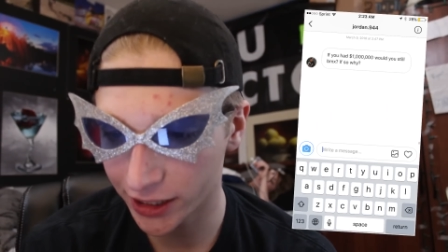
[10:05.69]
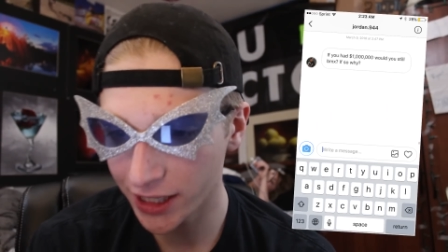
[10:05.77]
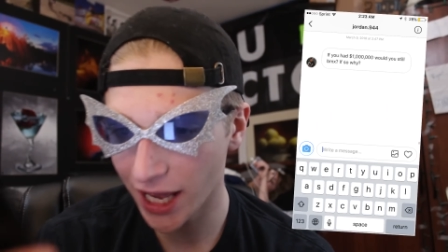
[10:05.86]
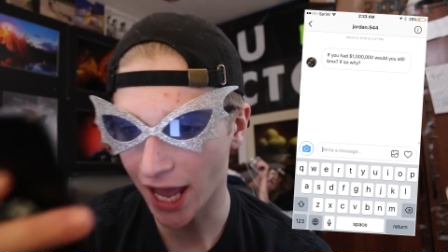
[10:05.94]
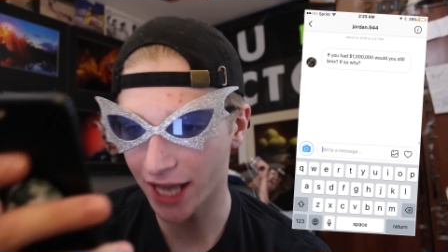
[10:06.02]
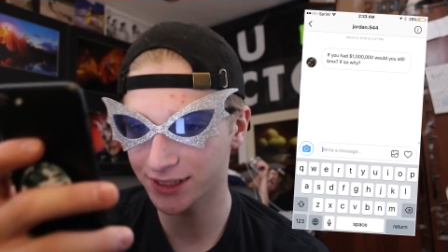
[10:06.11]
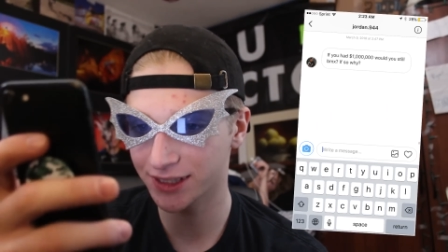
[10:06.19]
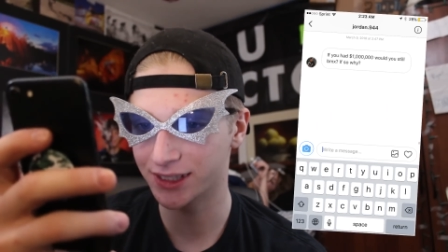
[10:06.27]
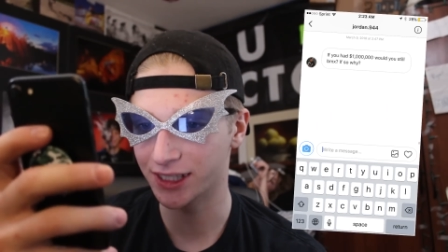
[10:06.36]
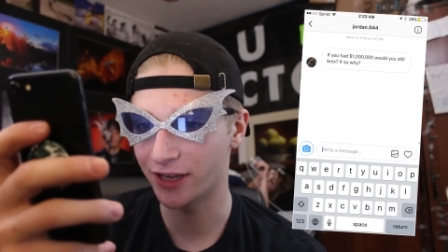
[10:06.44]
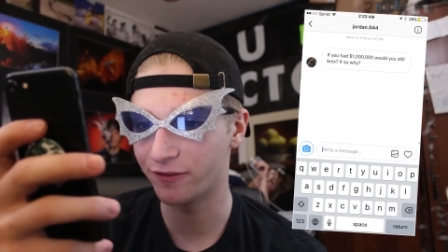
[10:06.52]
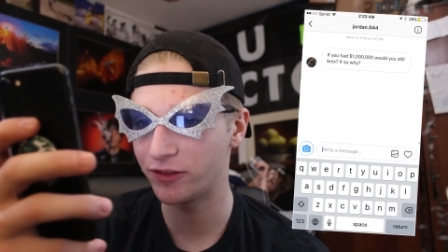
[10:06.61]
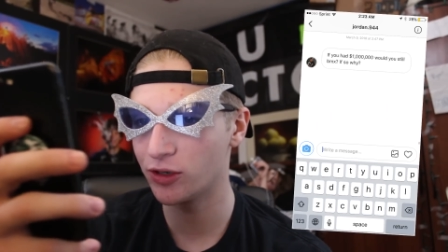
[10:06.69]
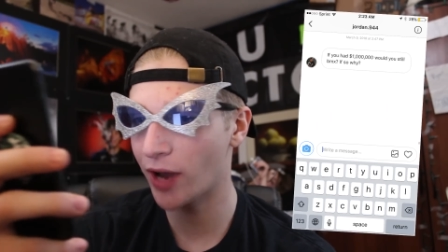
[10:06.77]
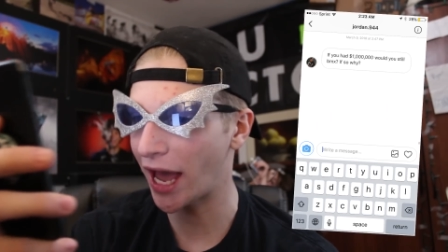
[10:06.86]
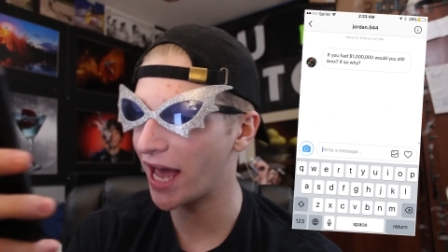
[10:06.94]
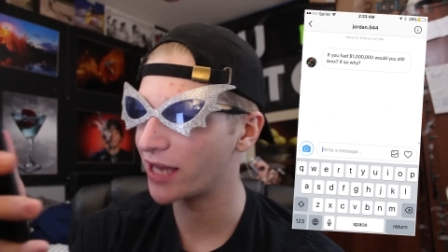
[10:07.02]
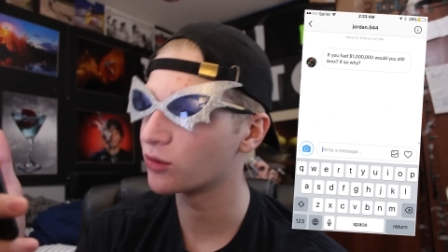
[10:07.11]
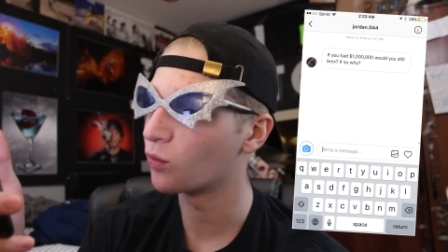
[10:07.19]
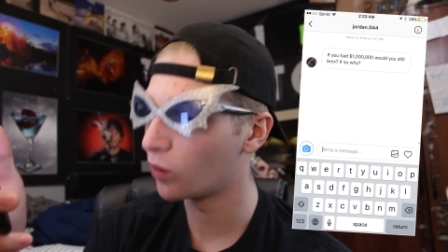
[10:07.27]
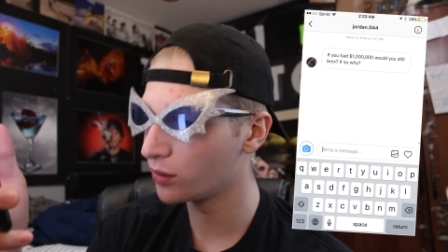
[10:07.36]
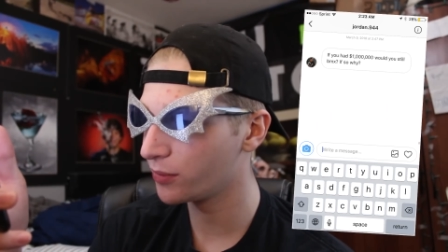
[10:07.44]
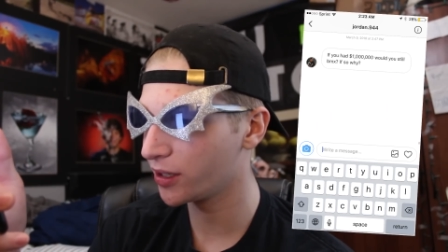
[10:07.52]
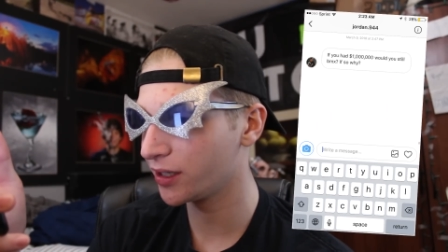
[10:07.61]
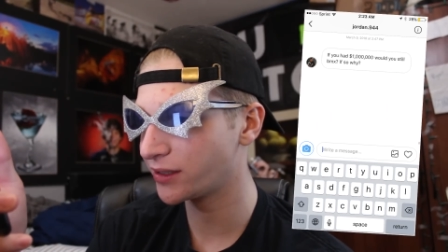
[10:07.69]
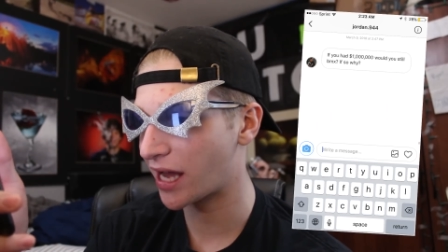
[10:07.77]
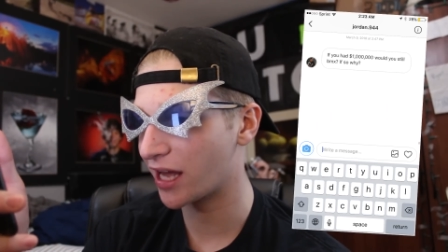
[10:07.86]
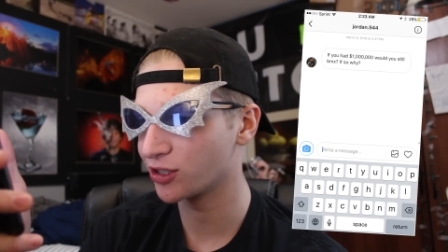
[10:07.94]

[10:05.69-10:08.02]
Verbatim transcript: He asks, if you had $1 million,